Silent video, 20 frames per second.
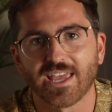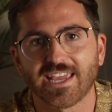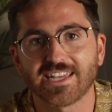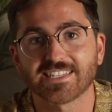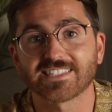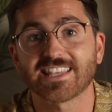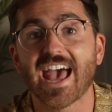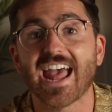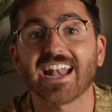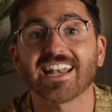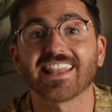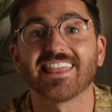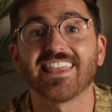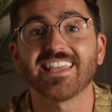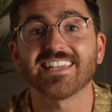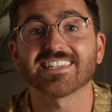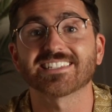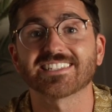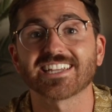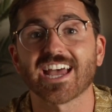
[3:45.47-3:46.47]
is that
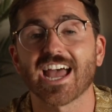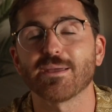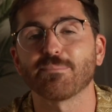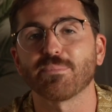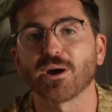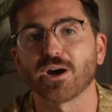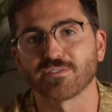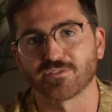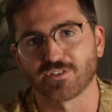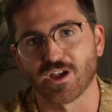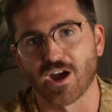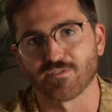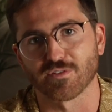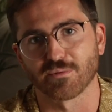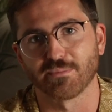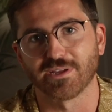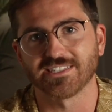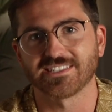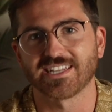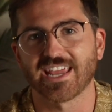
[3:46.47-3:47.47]
this type of
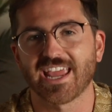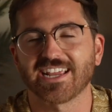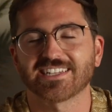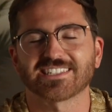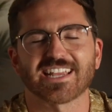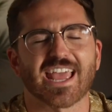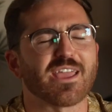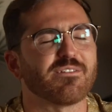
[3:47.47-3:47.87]
government takes